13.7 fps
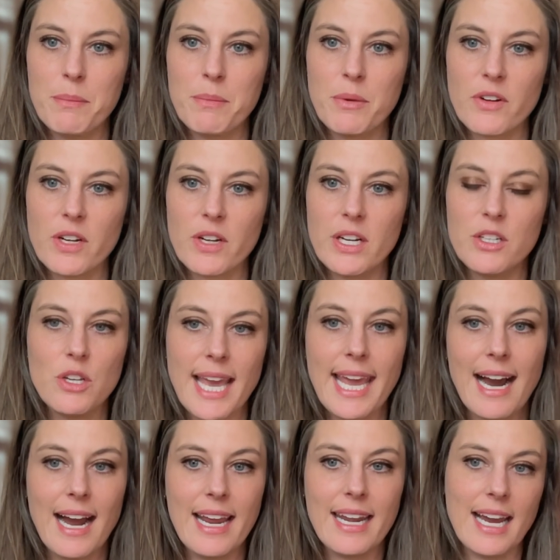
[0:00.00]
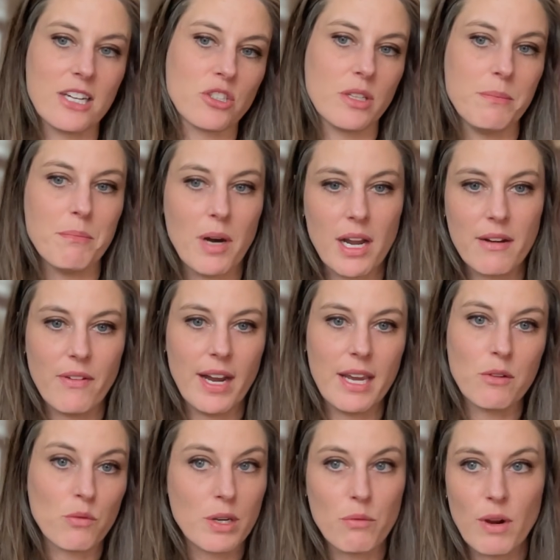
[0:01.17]
You can use AI to actually modify and
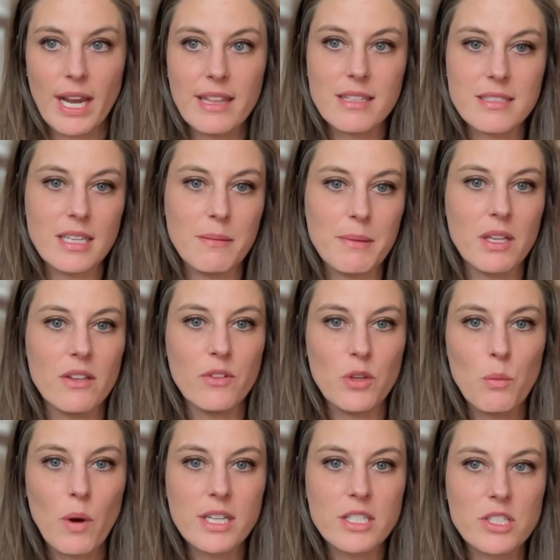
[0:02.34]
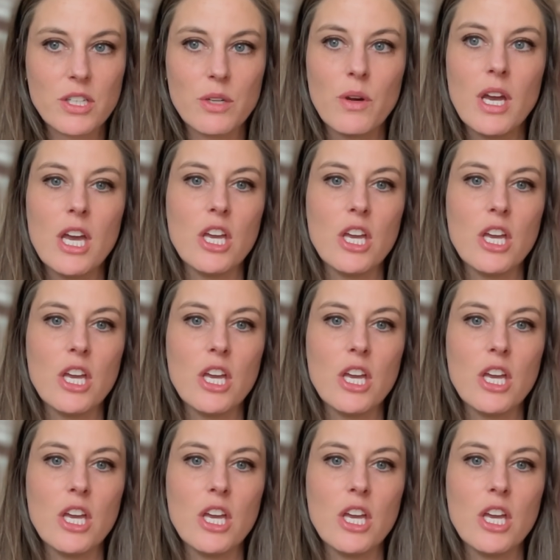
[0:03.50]
rewrite this email if you want to.